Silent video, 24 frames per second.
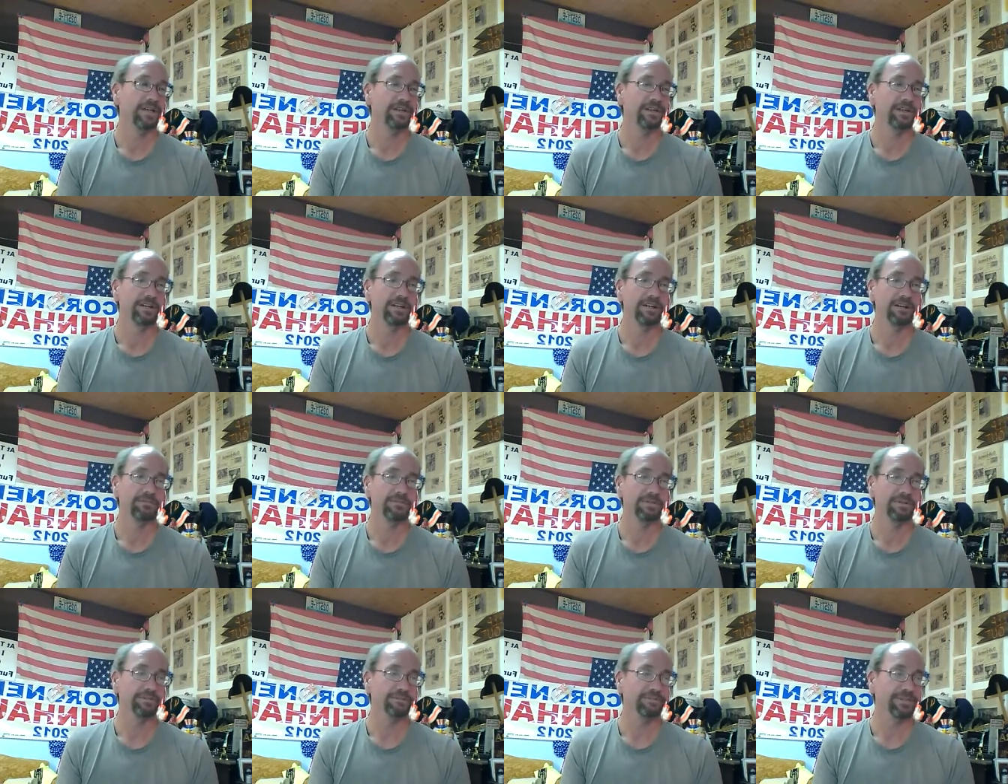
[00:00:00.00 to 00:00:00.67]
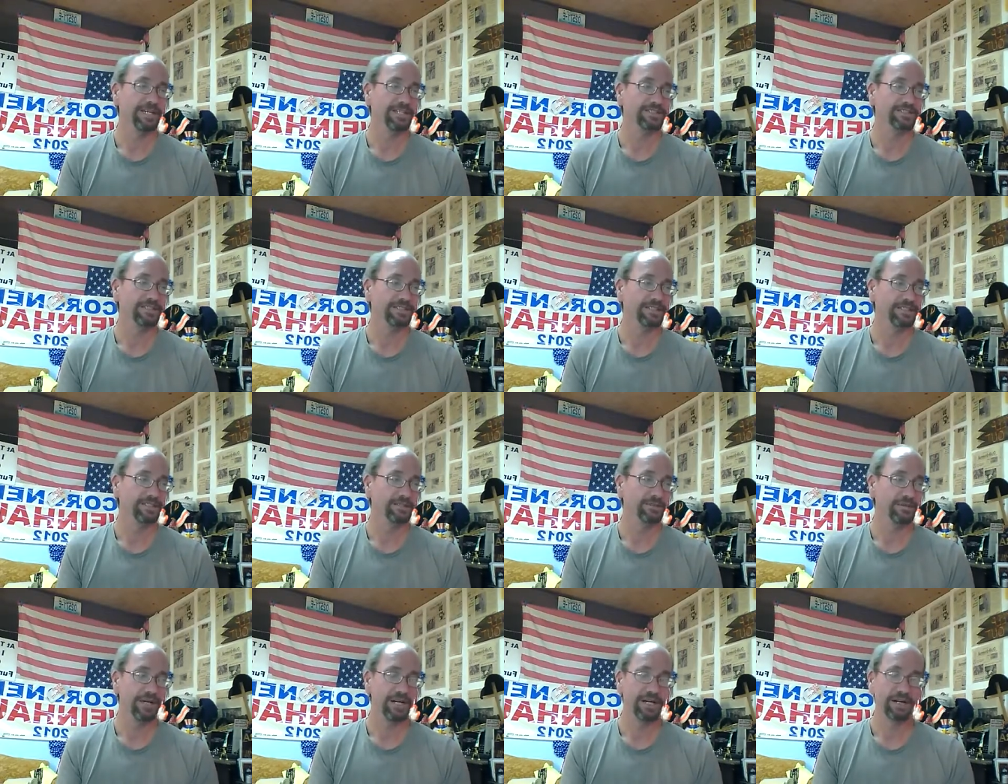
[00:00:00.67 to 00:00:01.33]
the government, basically
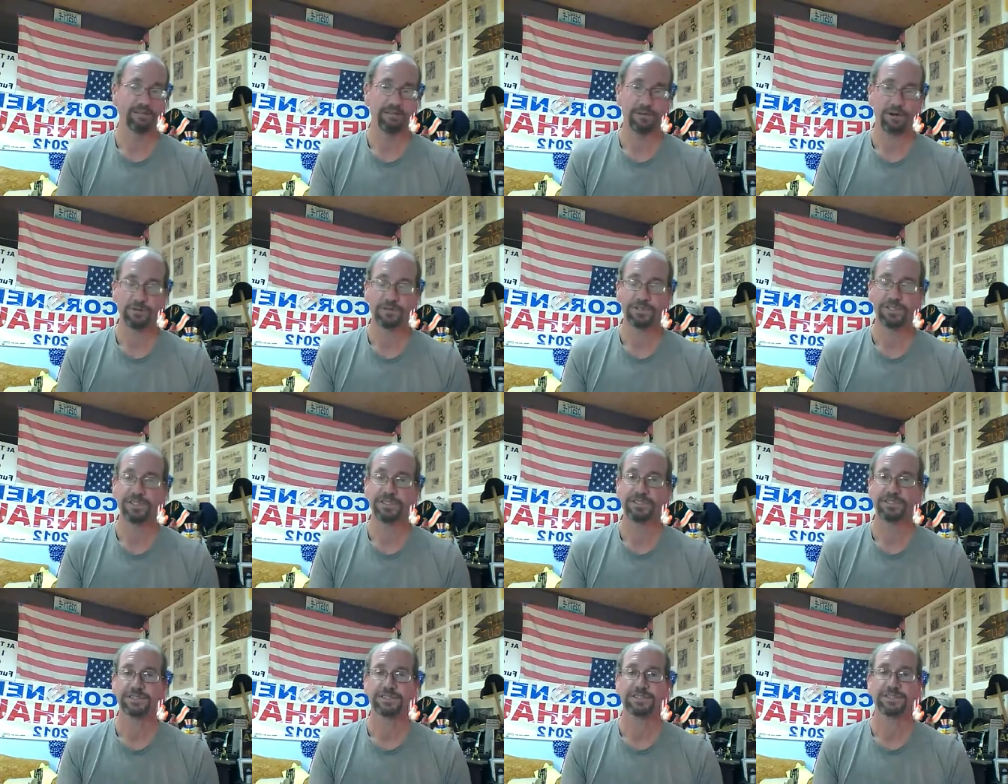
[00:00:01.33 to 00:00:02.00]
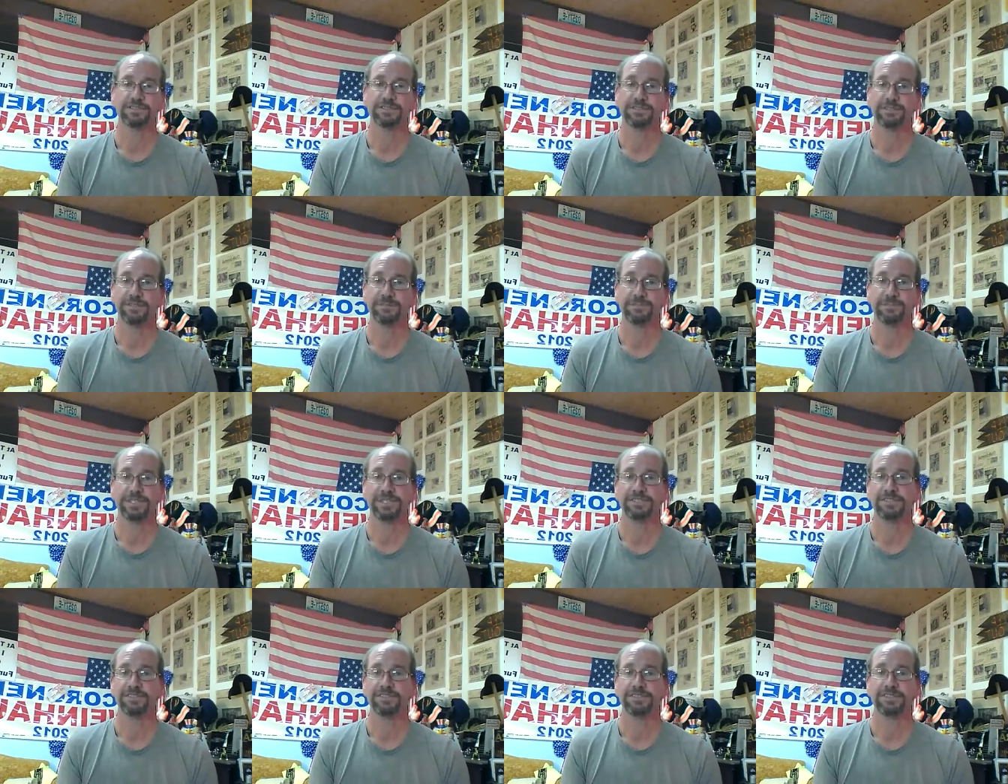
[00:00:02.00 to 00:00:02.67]
the way I wrote this,
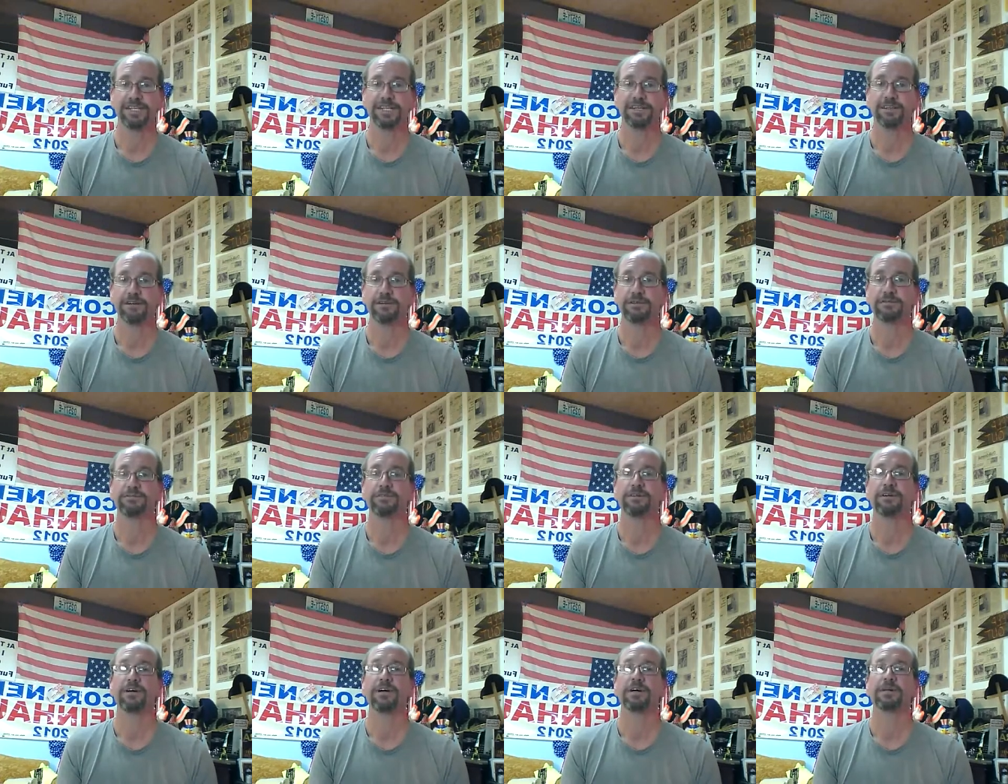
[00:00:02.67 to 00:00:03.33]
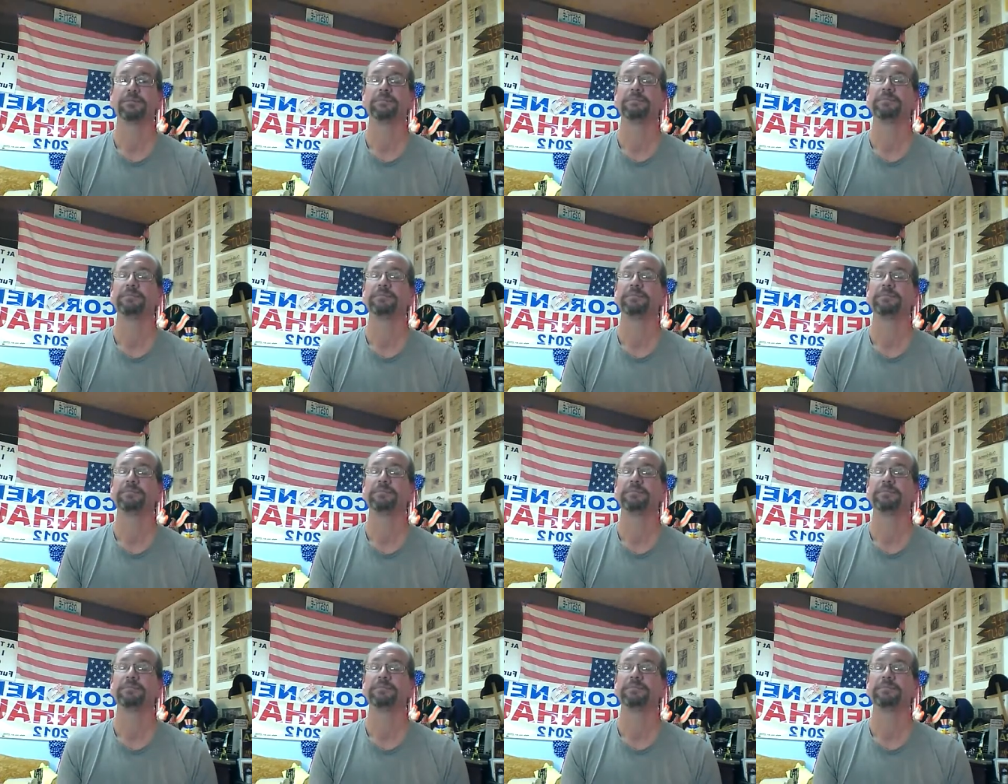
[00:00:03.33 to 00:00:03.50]
admits that they are a fraud.